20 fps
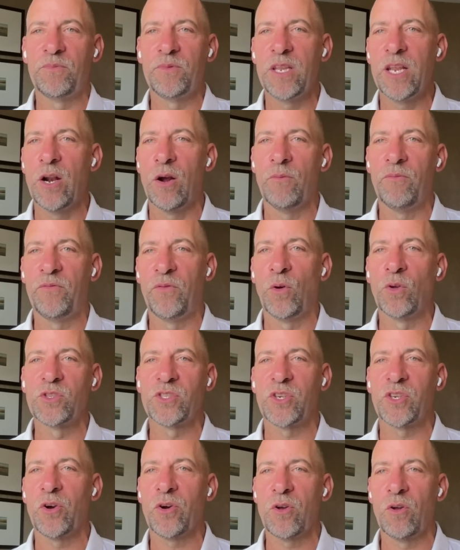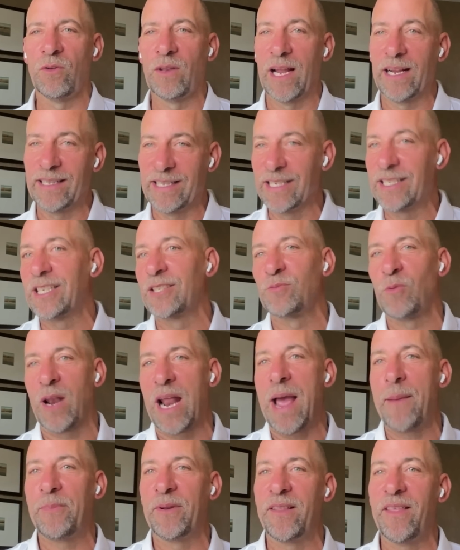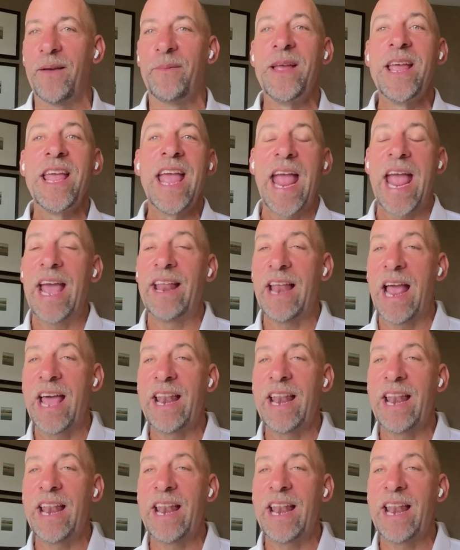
you know, full circle, like this is what happened to them.